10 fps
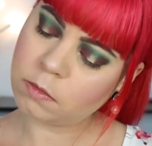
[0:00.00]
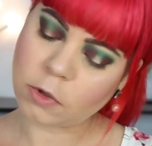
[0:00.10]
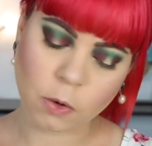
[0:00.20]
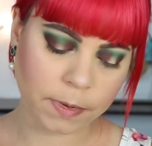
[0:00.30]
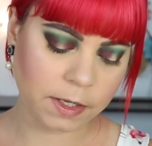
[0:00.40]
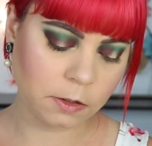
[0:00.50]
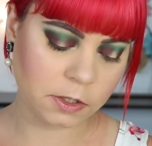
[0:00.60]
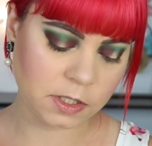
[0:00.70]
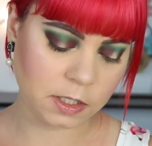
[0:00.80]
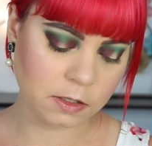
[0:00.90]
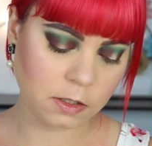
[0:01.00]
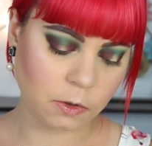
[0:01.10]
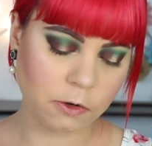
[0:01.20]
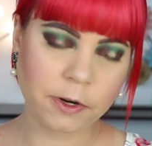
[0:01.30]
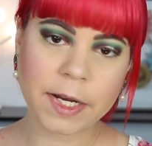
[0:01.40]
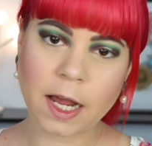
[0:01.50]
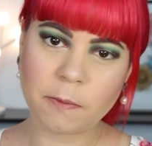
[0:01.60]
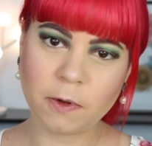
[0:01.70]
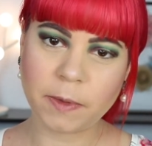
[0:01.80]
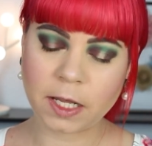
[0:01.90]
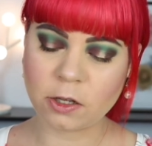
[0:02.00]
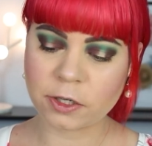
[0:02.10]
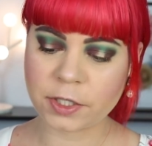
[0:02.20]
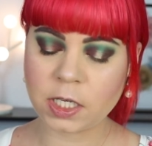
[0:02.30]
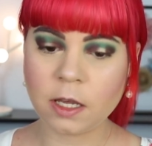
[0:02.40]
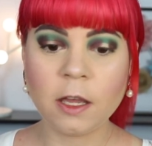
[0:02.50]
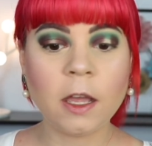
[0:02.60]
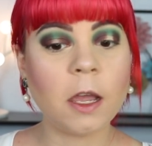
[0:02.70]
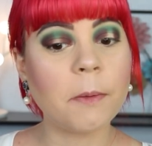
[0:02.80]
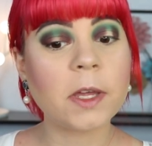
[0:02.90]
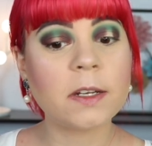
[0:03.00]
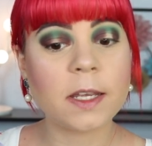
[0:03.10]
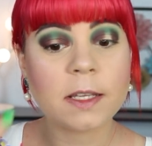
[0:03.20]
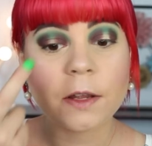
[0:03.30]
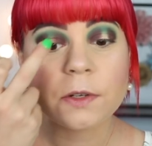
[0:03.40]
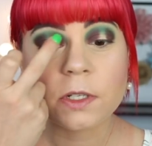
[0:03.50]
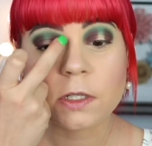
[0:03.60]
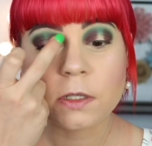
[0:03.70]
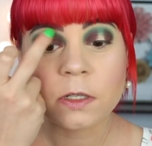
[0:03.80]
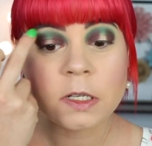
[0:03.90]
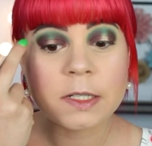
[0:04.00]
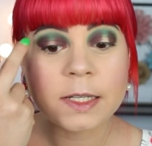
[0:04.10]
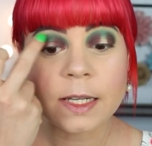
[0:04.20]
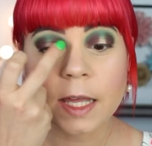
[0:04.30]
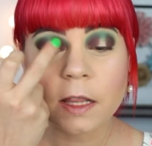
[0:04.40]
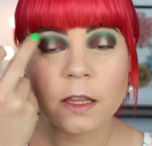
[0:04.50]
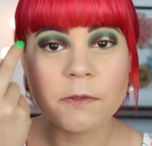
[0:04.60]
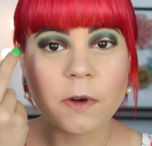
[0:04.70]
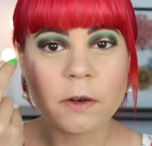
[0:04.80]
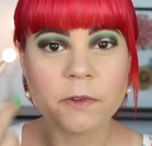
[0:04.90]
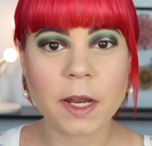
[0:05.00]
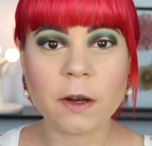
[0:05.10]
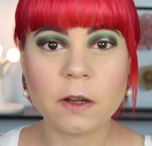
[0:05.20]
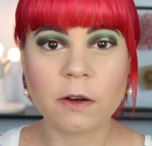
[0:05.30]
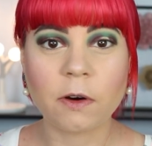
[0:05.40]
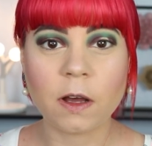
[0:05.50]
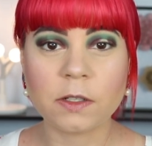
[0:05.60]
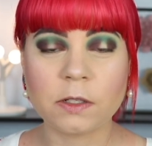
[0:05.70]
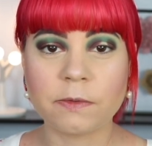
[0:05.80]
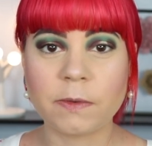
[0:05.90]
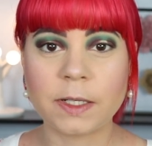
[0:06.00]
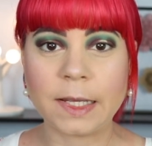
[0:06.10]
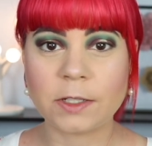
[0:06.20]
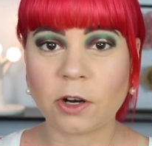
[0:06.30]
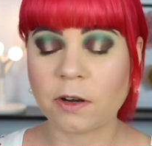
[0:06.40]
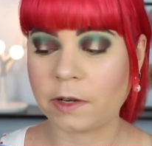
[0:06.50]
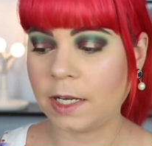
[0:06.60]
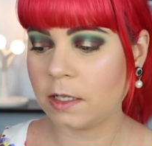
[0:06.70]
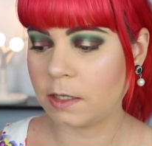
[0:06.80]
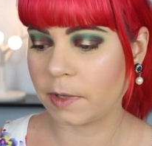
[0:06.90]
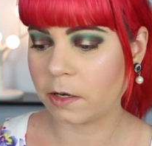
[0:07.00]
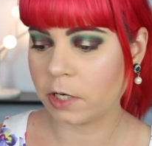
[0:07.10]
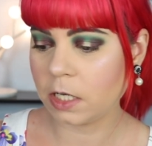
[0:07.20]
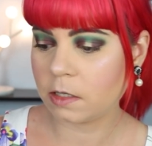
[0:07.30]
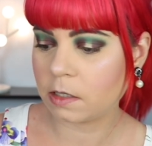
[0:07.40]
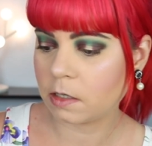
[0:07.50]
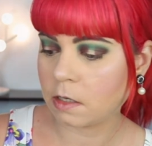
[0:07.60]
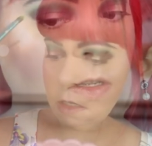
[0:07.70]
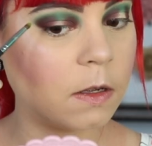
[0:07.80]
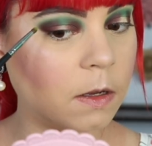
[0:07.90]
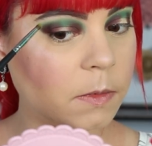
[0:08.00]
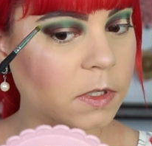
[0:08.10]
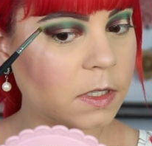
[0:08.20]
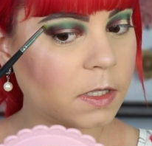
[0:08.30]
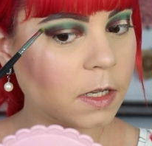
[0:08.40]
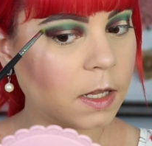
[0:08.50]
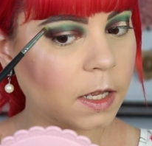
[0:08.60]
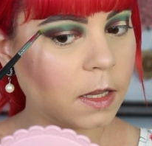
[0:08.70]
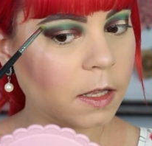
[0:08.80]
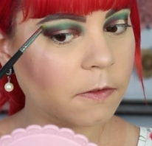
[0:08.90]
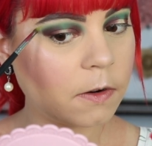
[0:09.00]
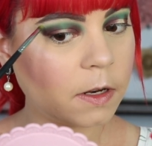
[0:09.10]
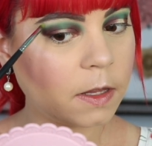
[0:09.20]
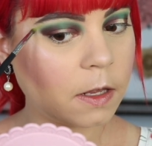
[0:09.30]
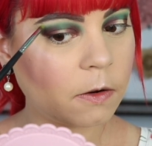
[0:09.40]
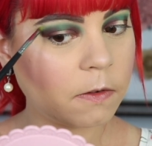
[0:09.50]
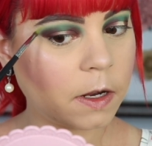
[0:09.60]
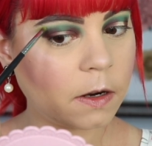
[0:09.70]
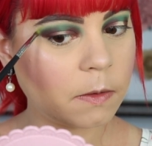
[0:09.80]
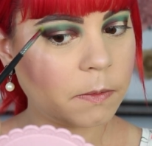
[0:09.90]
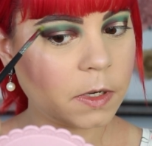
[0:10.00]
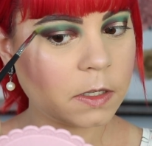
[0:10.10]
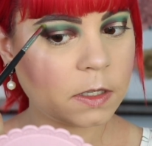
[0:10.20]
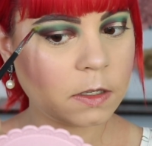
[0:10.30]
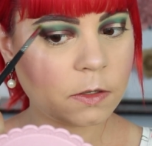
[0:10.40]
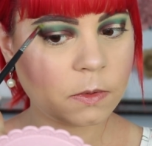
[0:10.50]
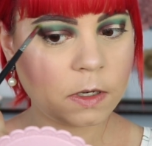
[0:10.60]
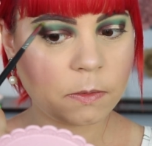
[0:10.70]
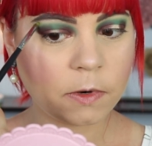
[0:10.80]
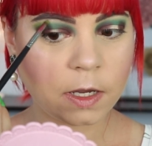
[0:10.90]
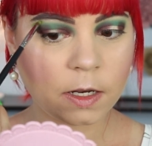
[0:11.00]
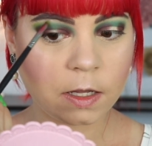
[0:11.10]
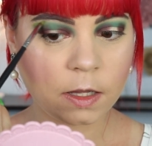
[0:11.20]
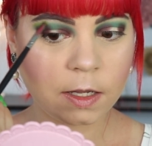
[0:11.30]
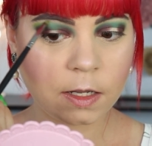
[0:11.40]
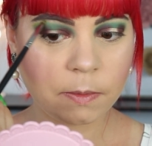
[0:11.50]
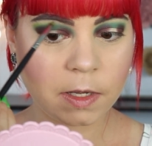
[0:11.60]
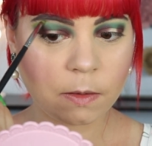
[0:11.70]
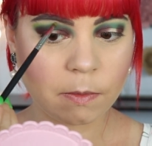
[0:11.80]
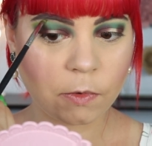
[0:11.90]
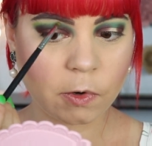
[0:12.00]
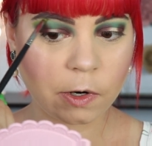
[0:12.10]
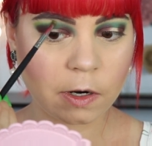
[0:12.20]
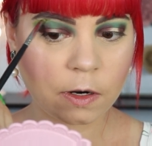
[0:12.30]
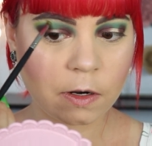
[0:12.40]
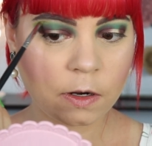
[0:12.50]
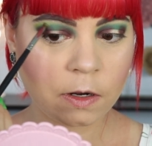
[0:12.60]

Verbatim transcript: No, by Looxi. So Green Apple by Looxi. And I'm going to take that to just slightly run right across of where that dark green is in my crease. I'm just slightly running that over here because I just want to bring in a little bit more